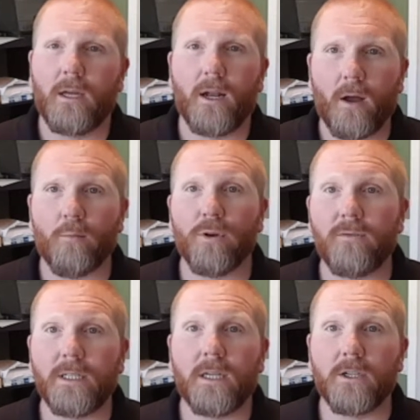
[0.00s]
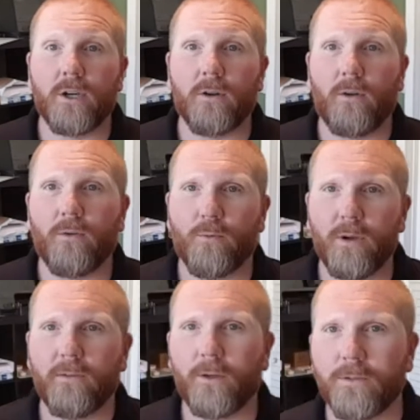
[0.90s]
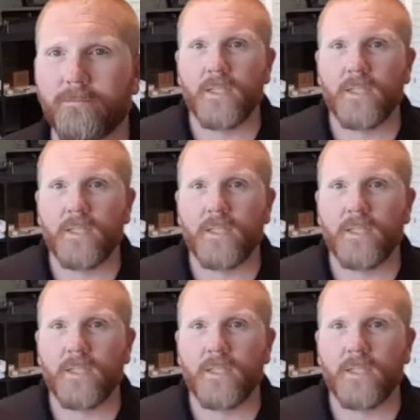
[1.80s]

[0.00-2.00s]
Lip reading: And I'll briefly touch on all three of those.